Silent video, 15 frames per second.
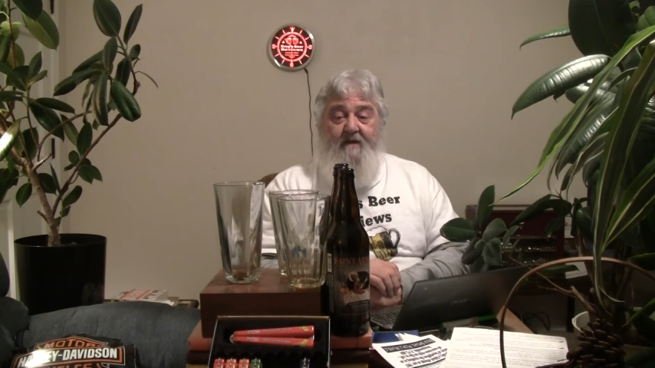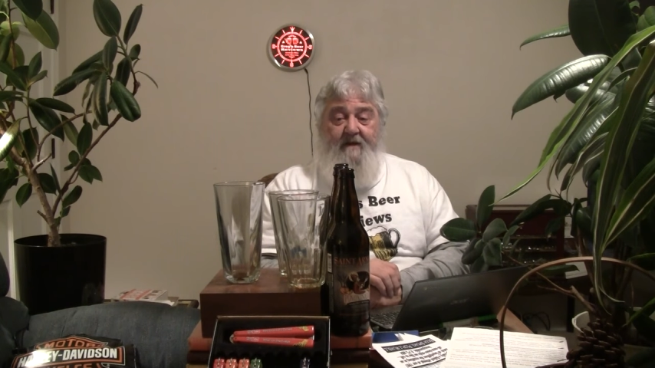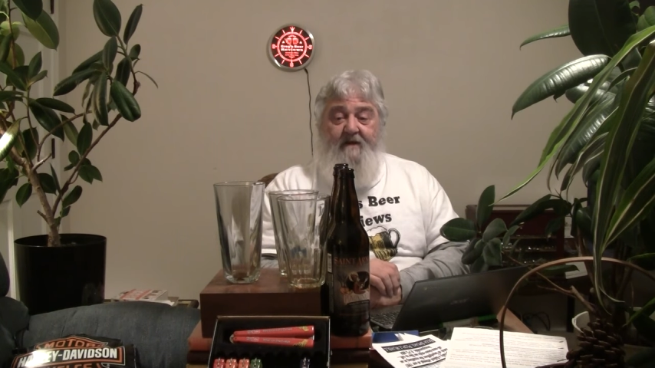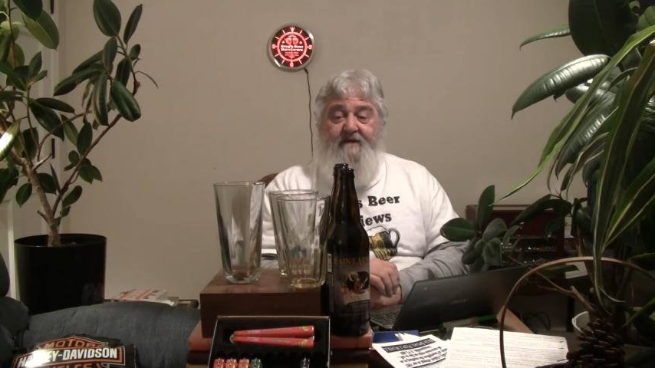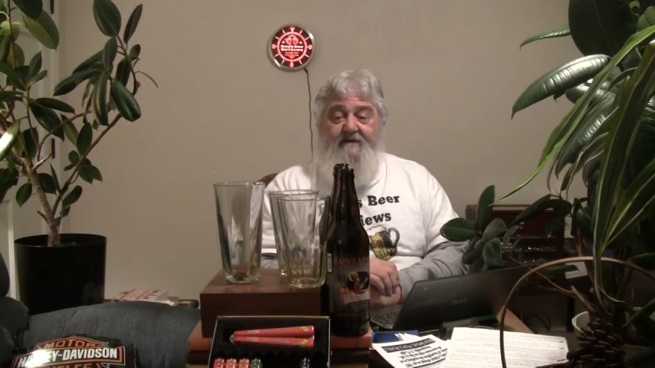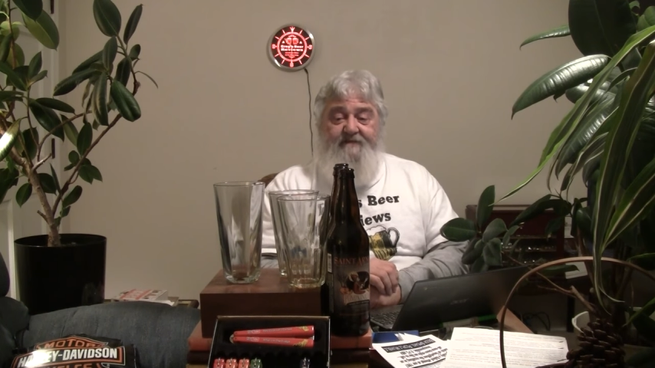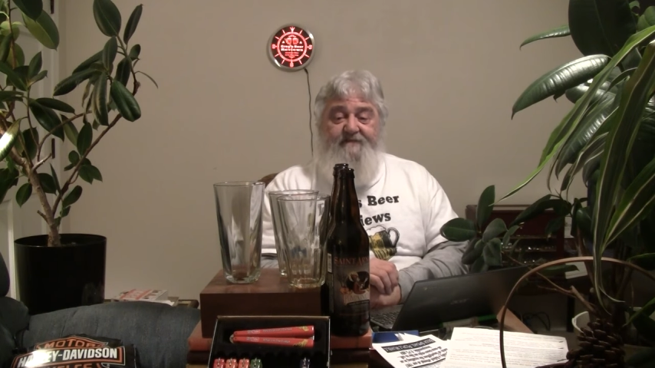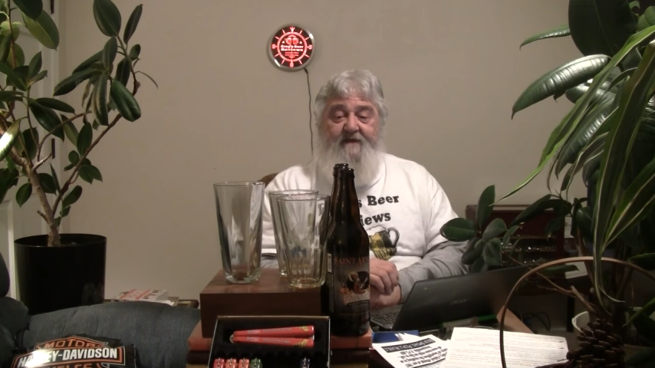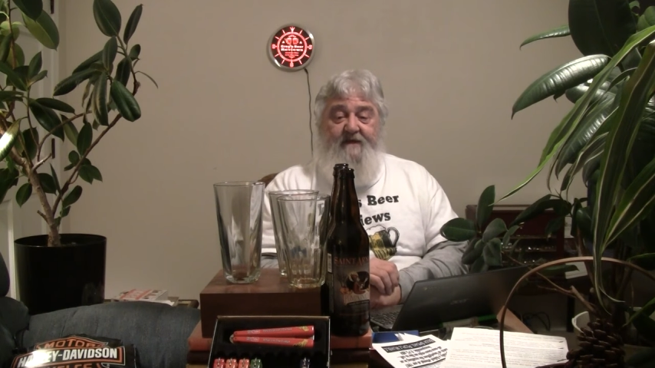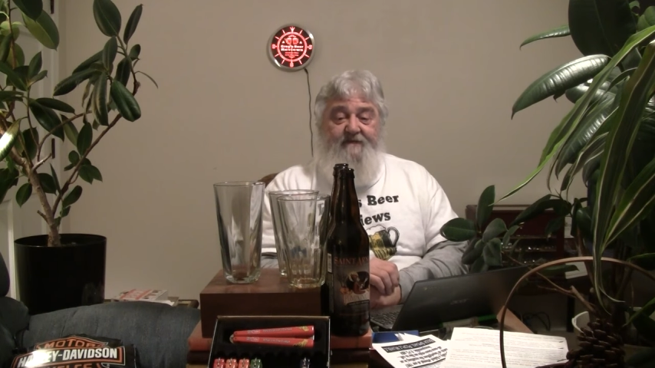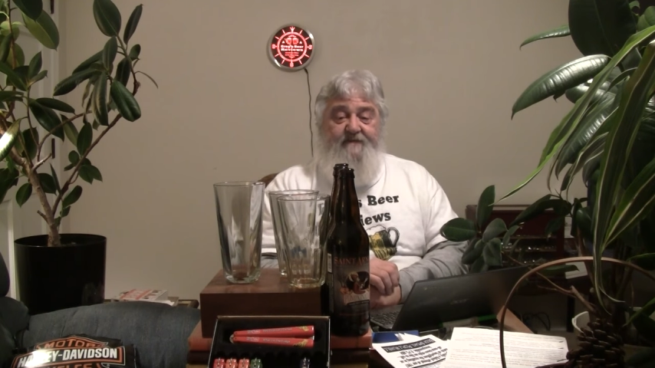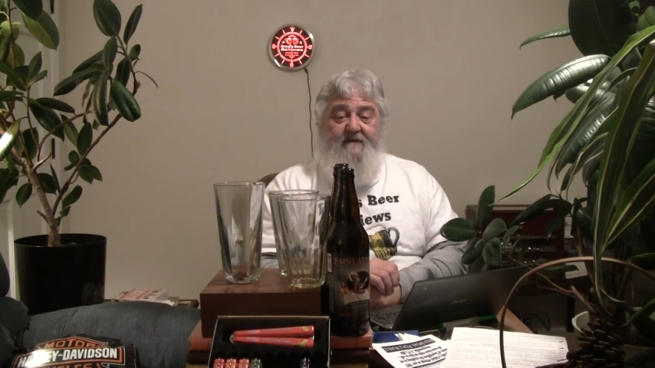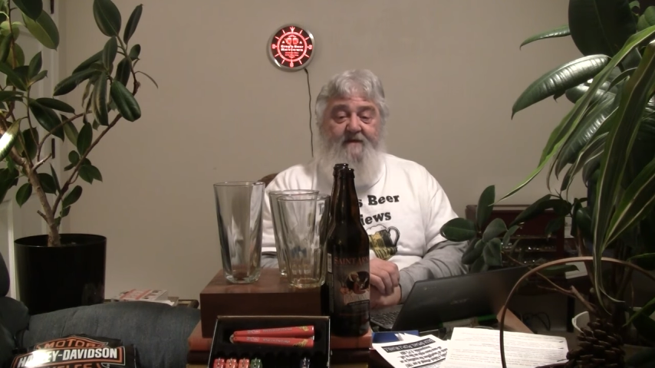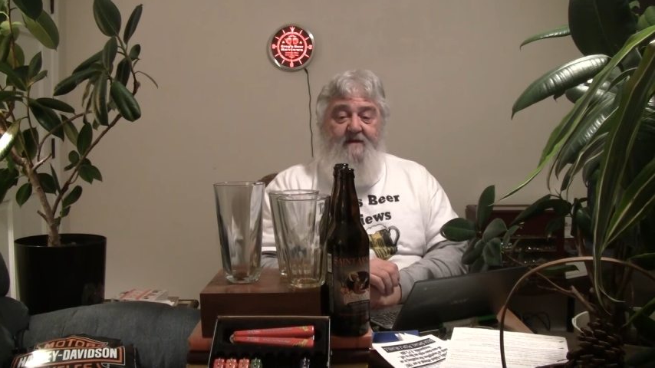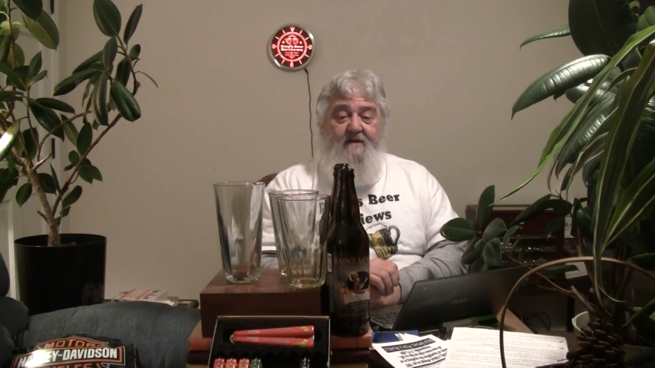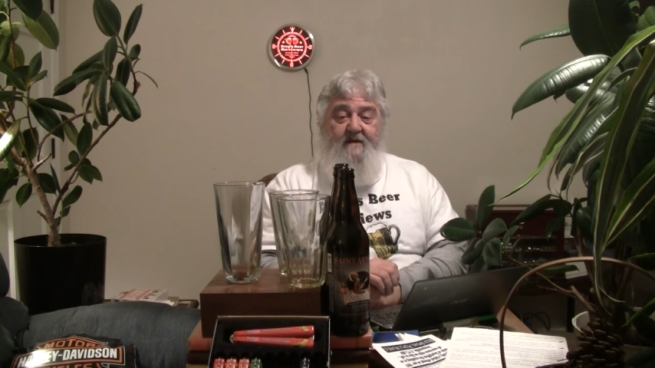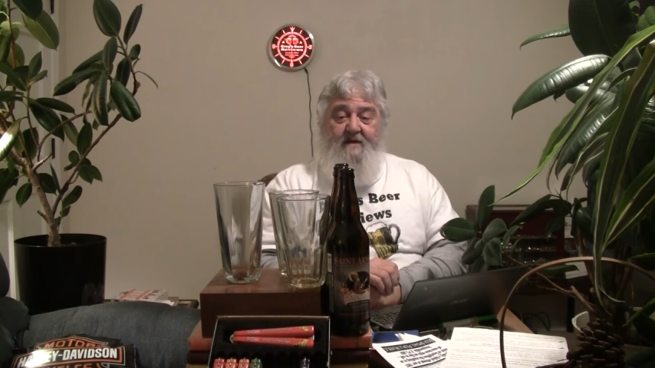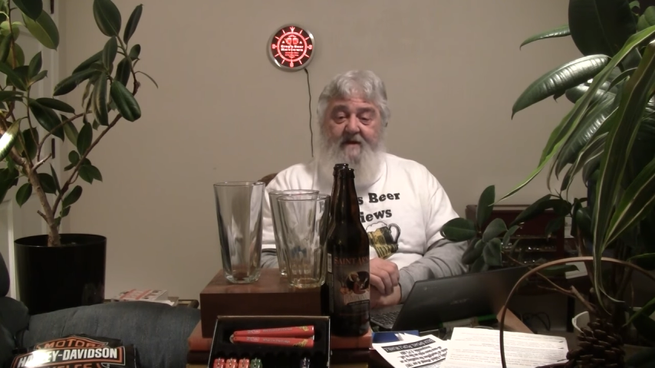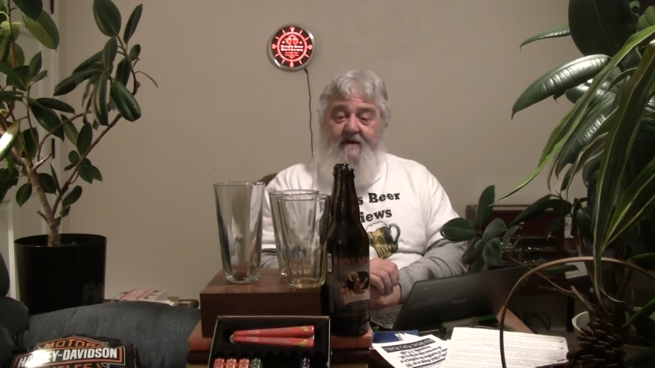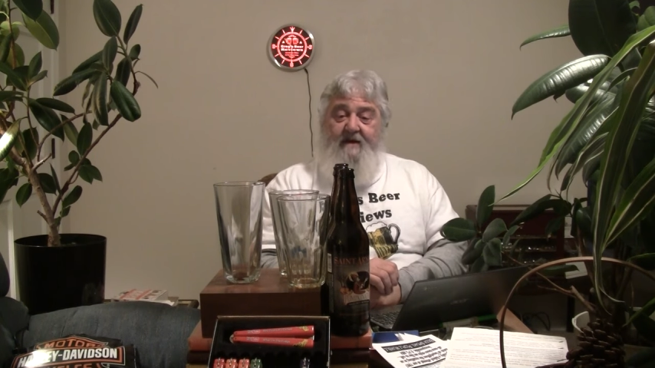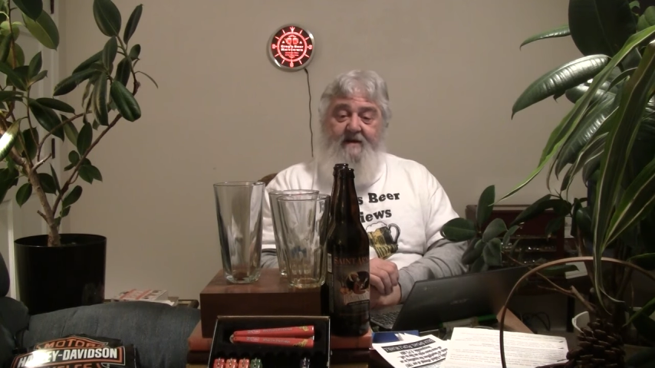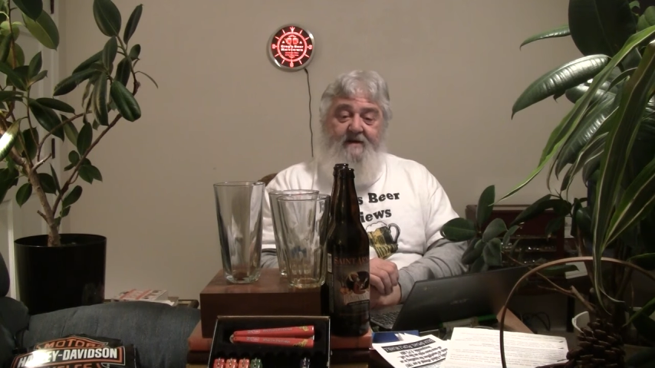It is tasty,
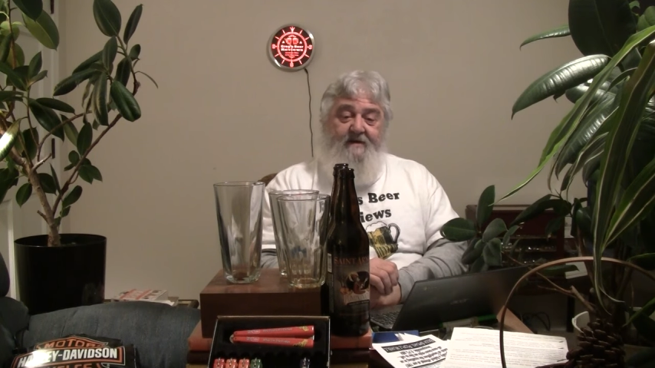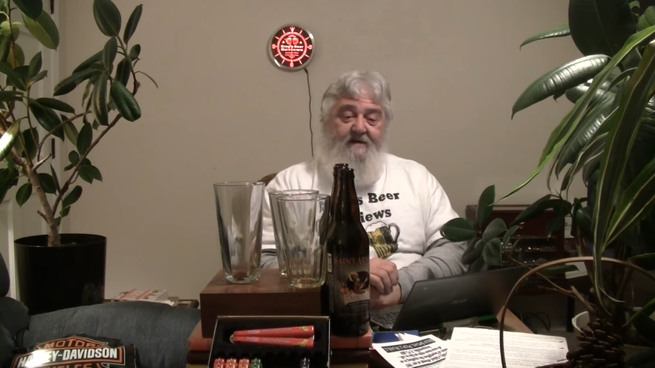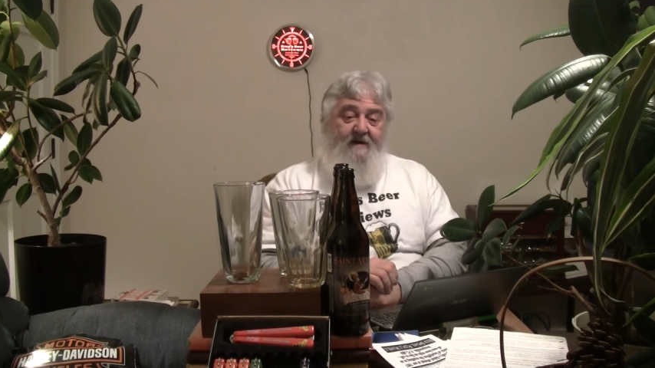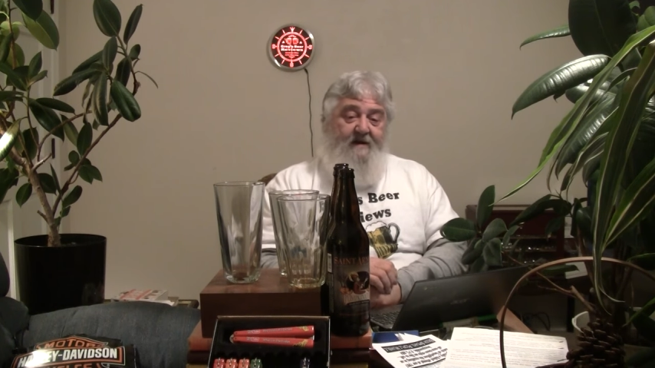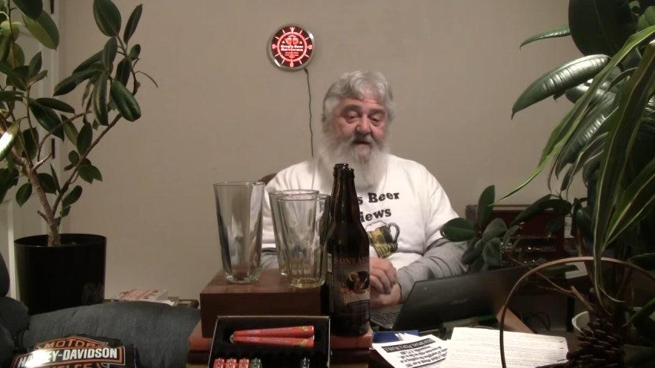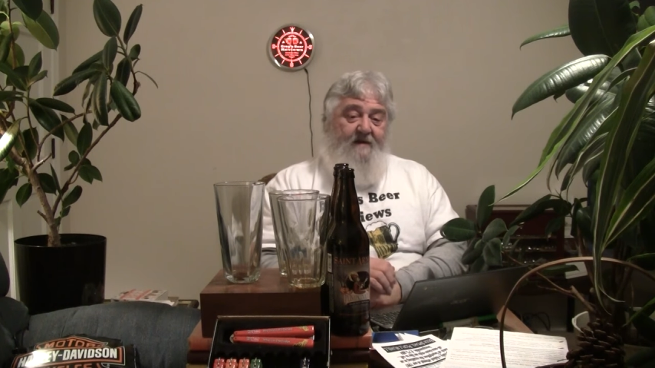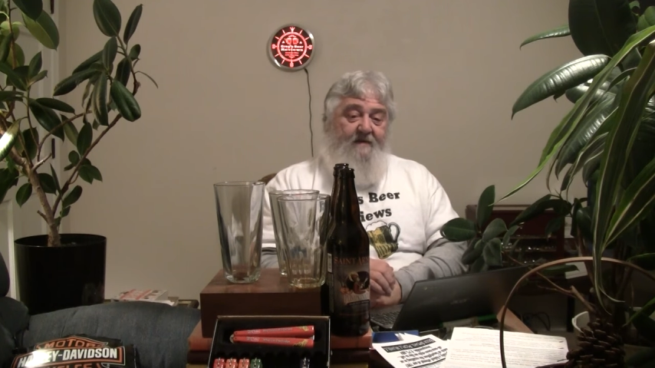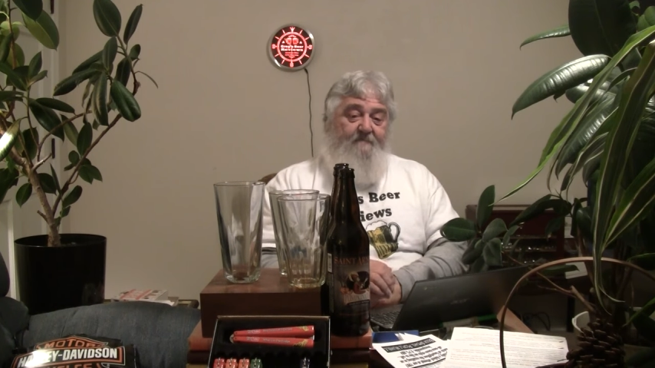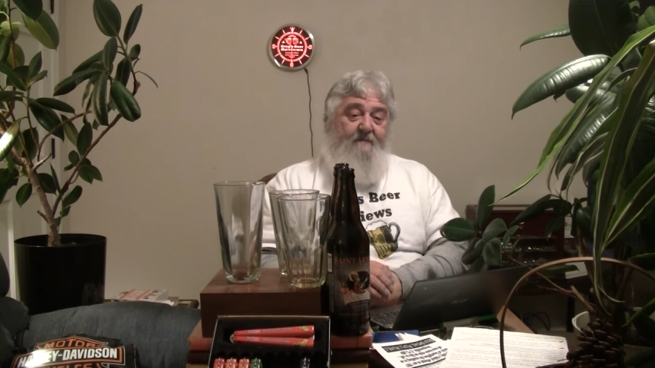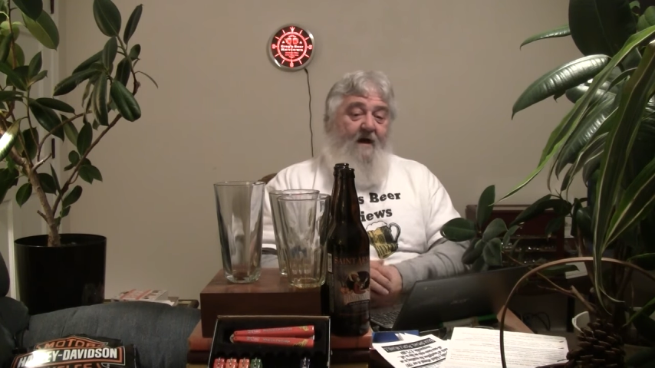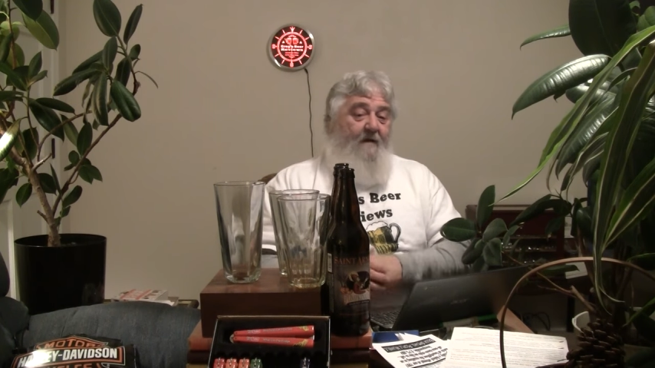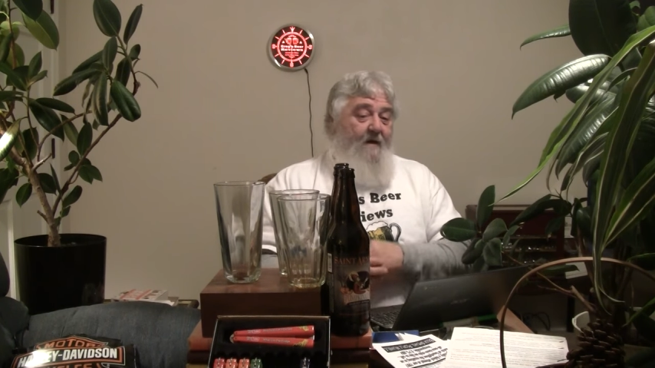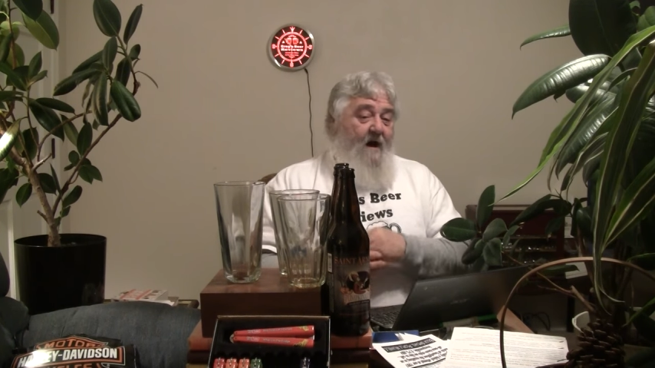and my